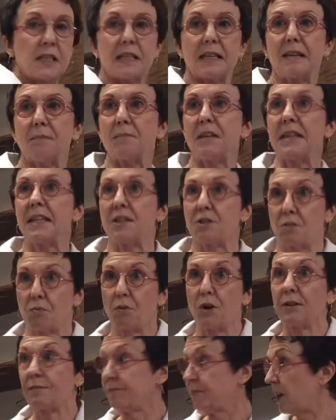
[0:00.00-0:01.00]
a seam in this
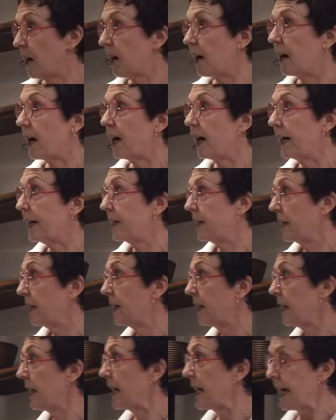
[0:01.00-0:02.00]
one. All right.
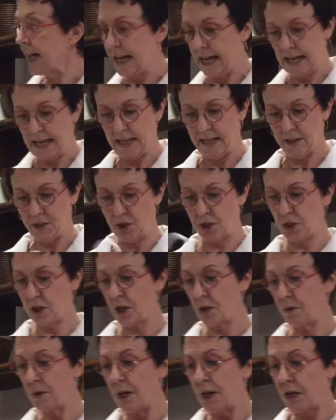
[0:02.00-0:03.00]
And
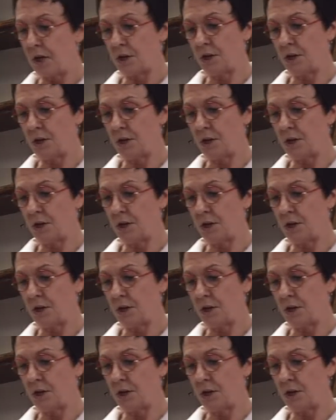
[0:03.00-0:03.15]
so